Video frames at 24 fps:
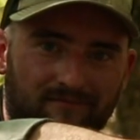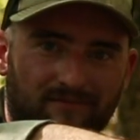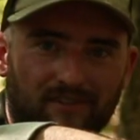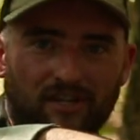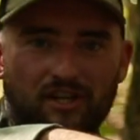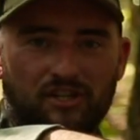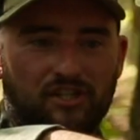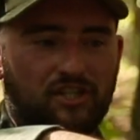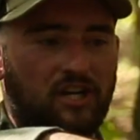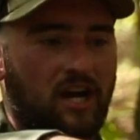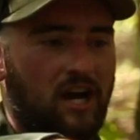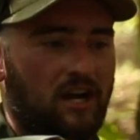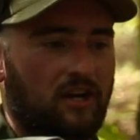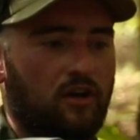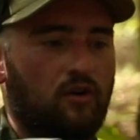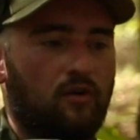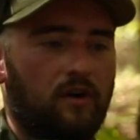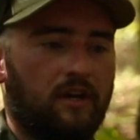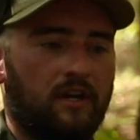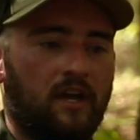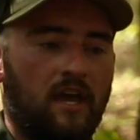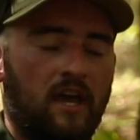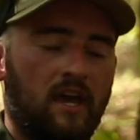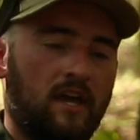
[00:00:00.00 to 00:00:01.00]
a shot
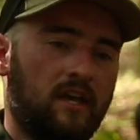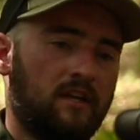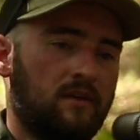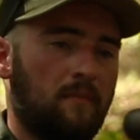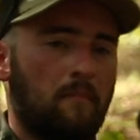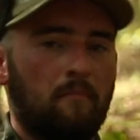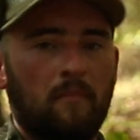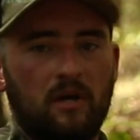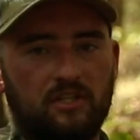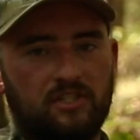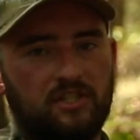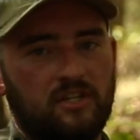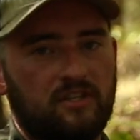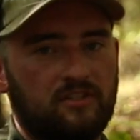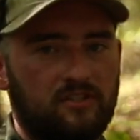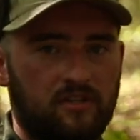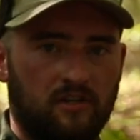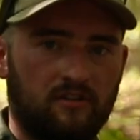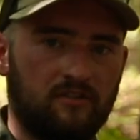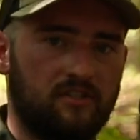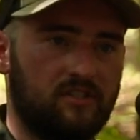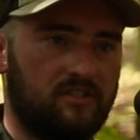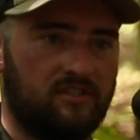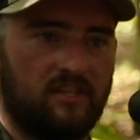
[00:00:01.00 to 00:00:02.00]
going. Much
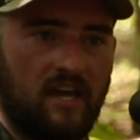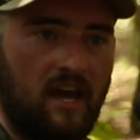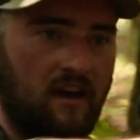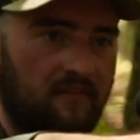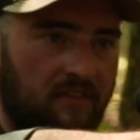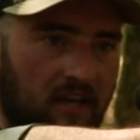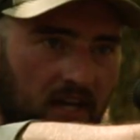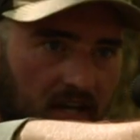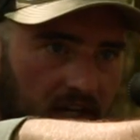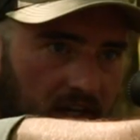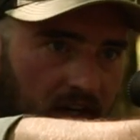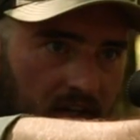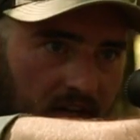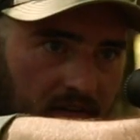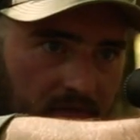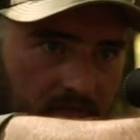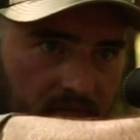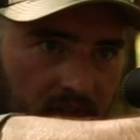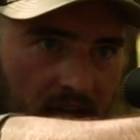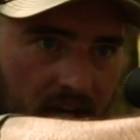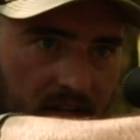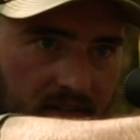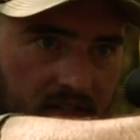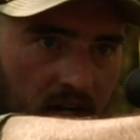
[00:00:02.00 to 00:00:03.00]
easier just to have that
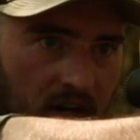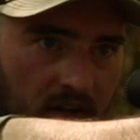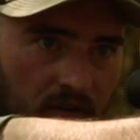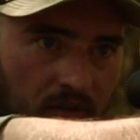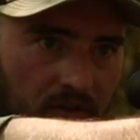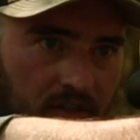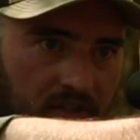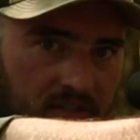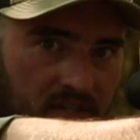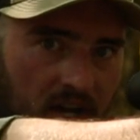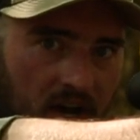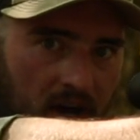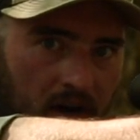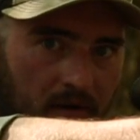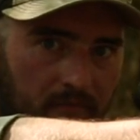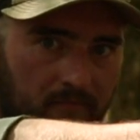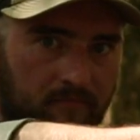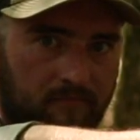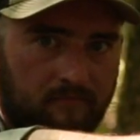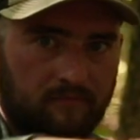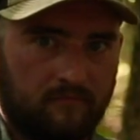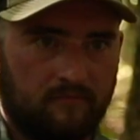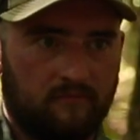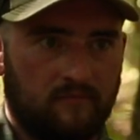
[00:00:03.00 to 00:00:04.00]
dot on the top.
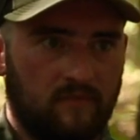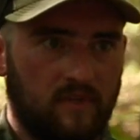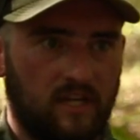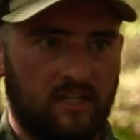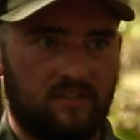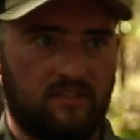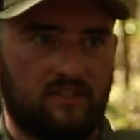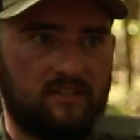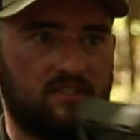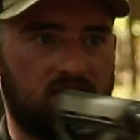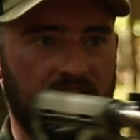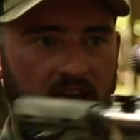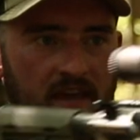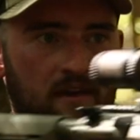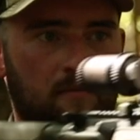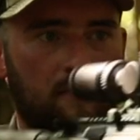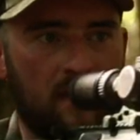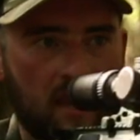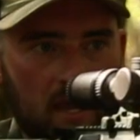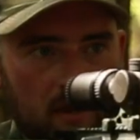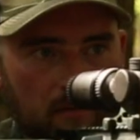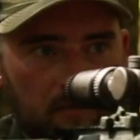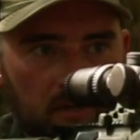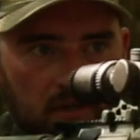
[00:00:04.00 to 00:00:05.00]
It's the same
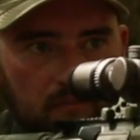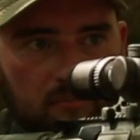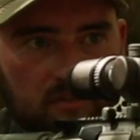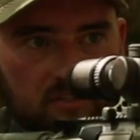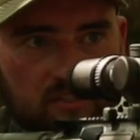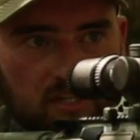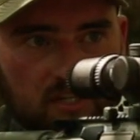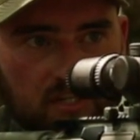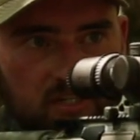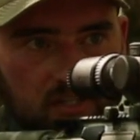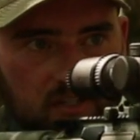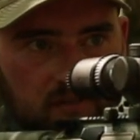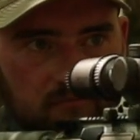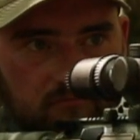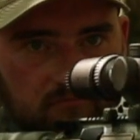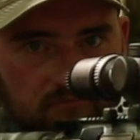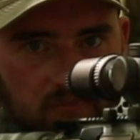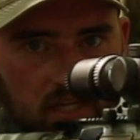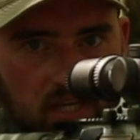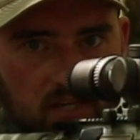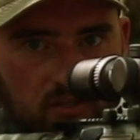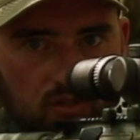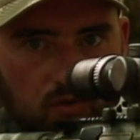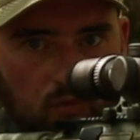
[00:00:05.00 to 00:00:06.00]
aiming position
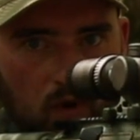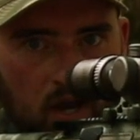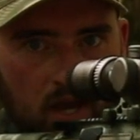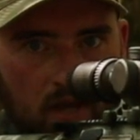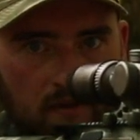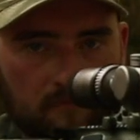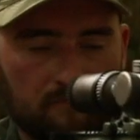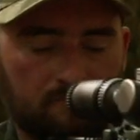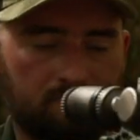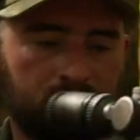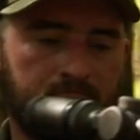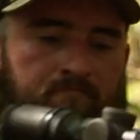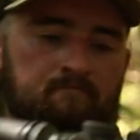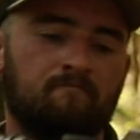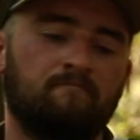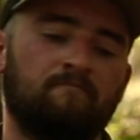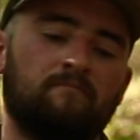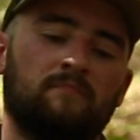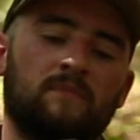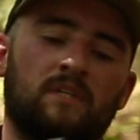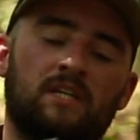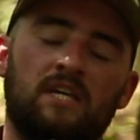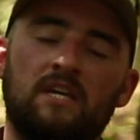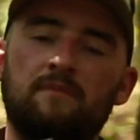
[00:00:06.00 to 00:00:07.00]
each way,
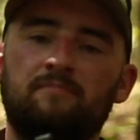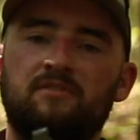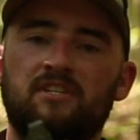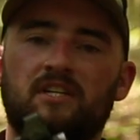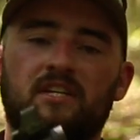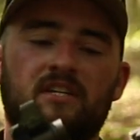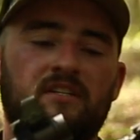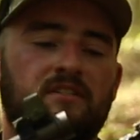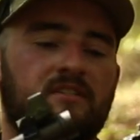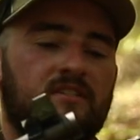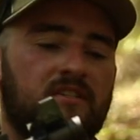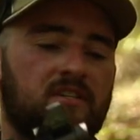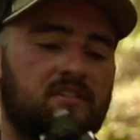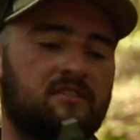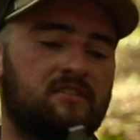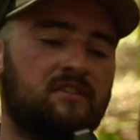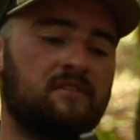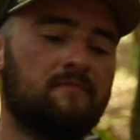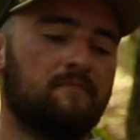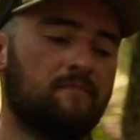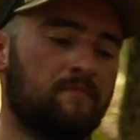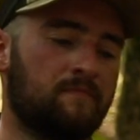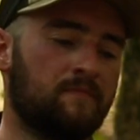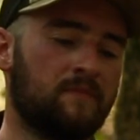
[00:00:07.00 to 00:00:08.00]
keeps it
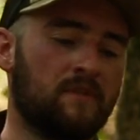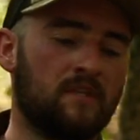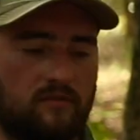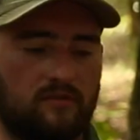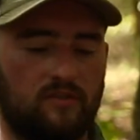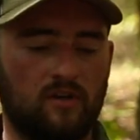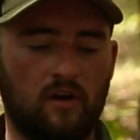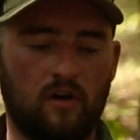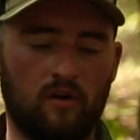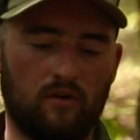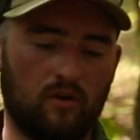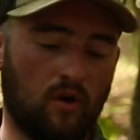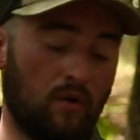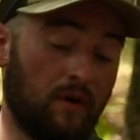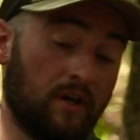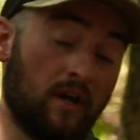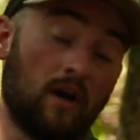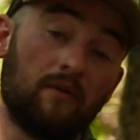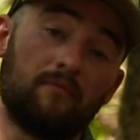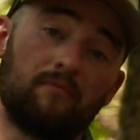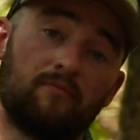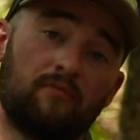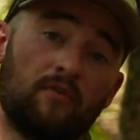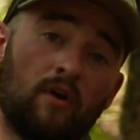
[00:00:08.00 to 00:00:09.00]
consistent. So going
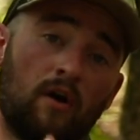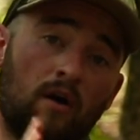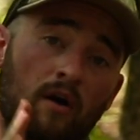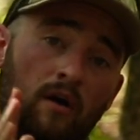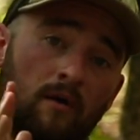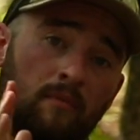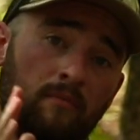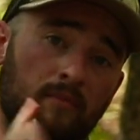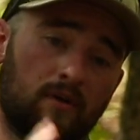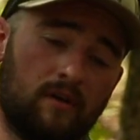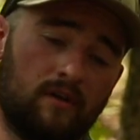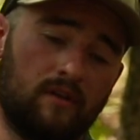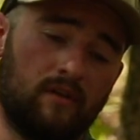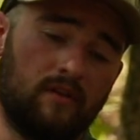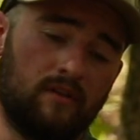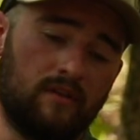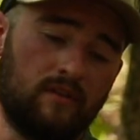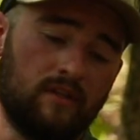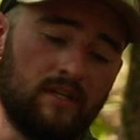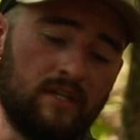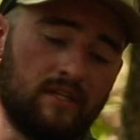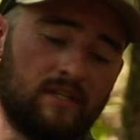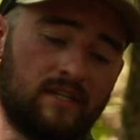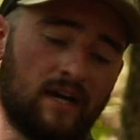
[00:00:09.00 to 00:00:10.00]
up from
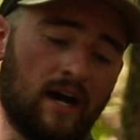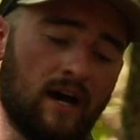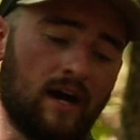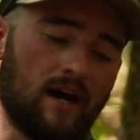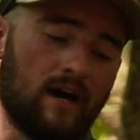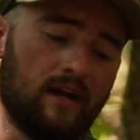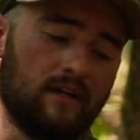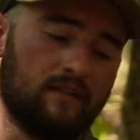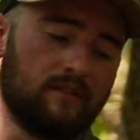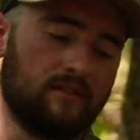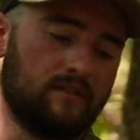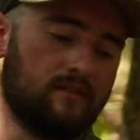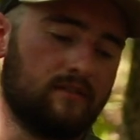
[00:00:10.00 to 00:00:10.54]
the dot,